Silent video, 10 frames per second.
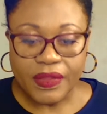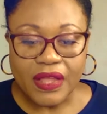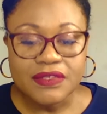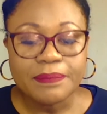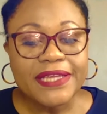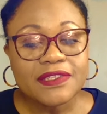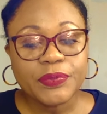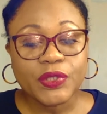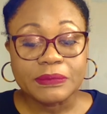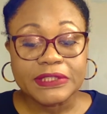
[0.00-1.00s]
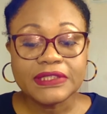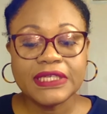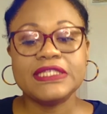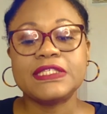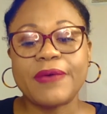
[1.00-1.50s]
So back to Pullman.
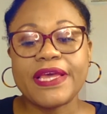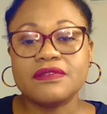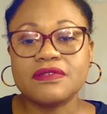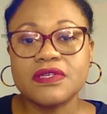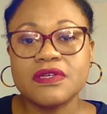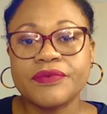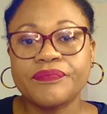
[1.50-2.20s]
He spent